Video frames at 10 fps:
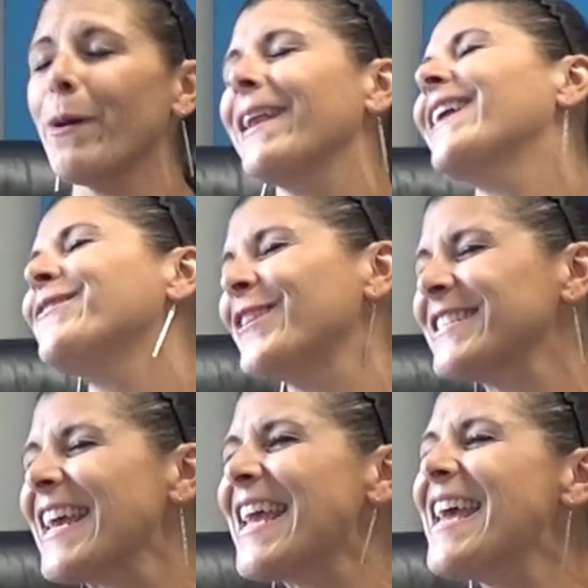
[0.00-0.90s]
But
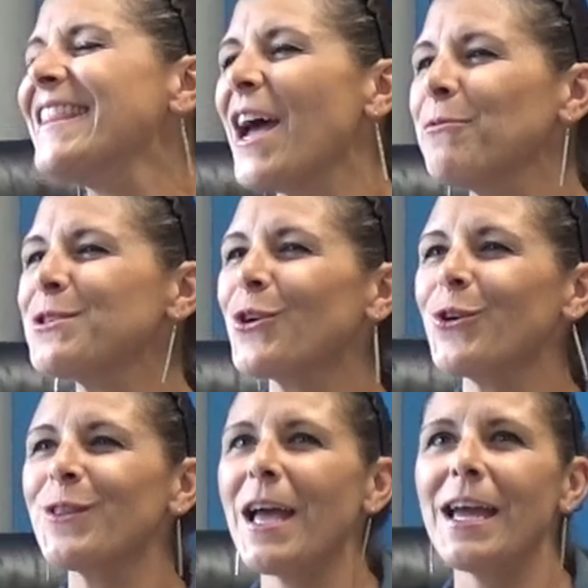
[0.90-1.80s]
anyways, that was
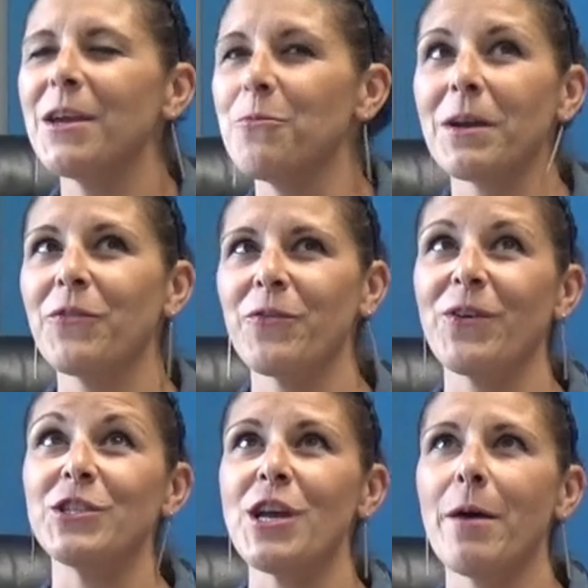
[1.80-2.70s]
her, like, one of her
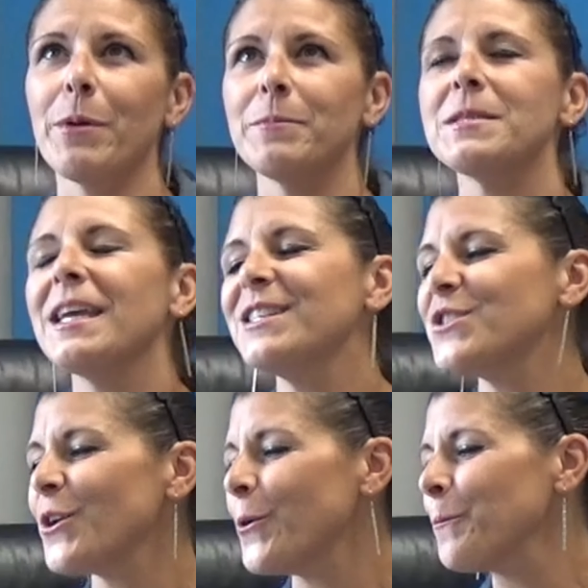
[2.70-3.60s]
French albums. And
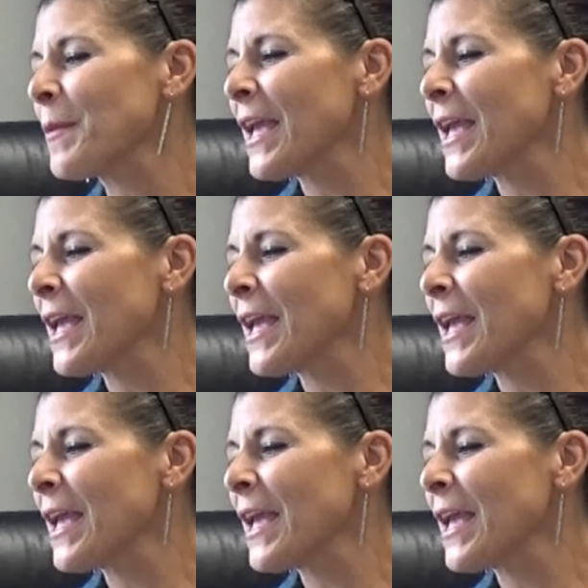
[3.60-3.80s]
so,